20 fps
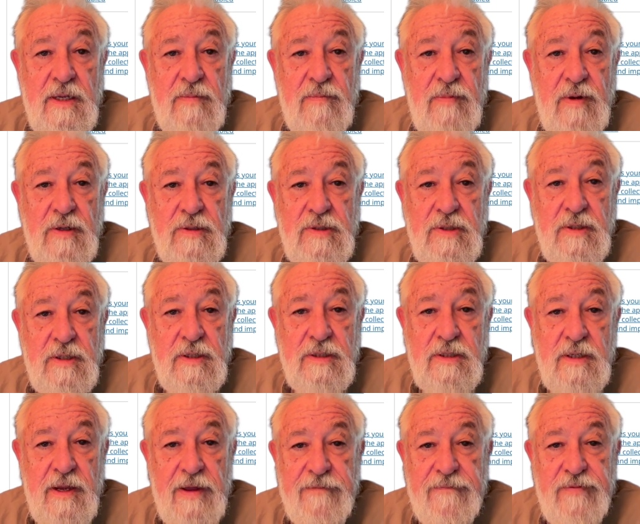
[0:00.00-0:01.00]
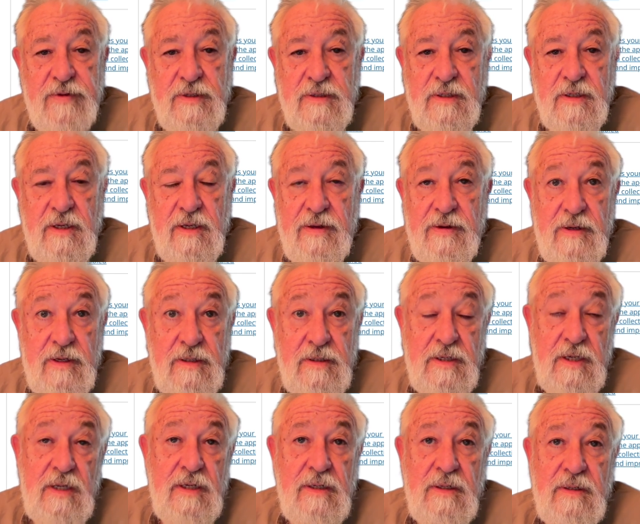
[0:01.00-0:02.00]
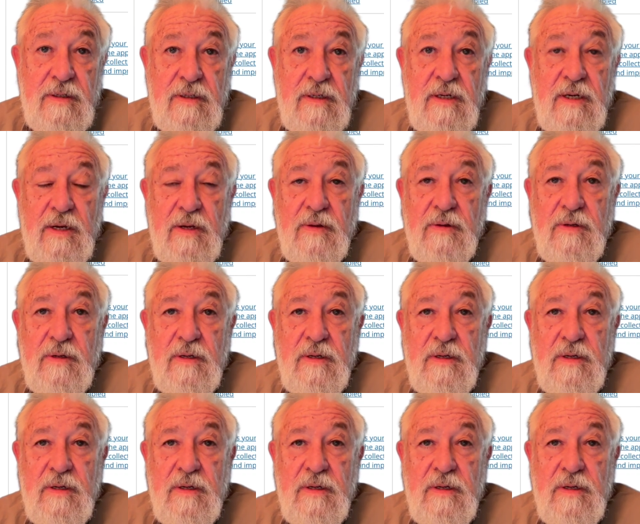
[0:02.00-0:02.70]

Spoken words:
most of this stuff is in